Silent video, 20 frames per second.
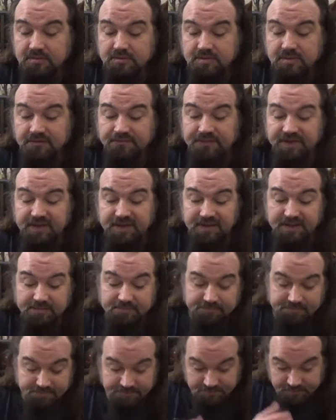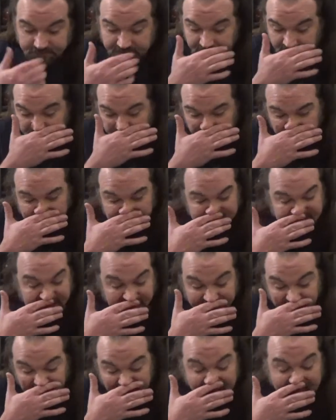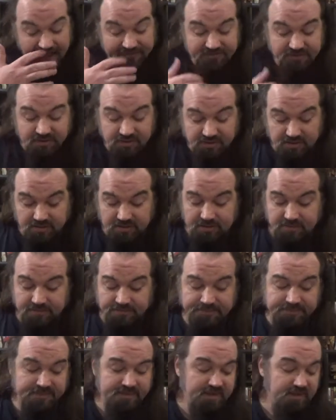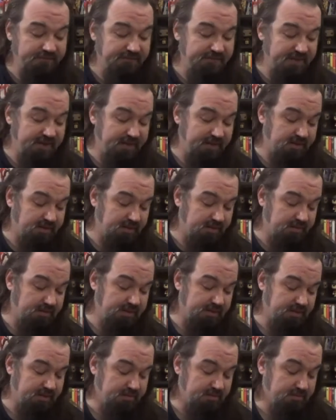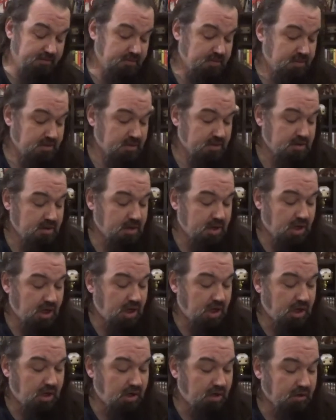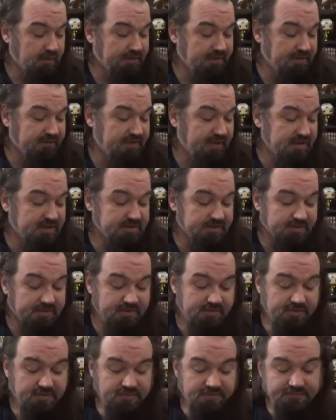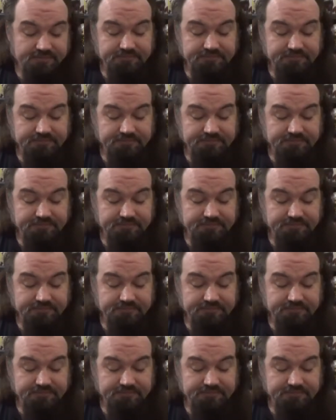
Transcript: defeating him thoroughly. After defeating, you know, all the Avengers.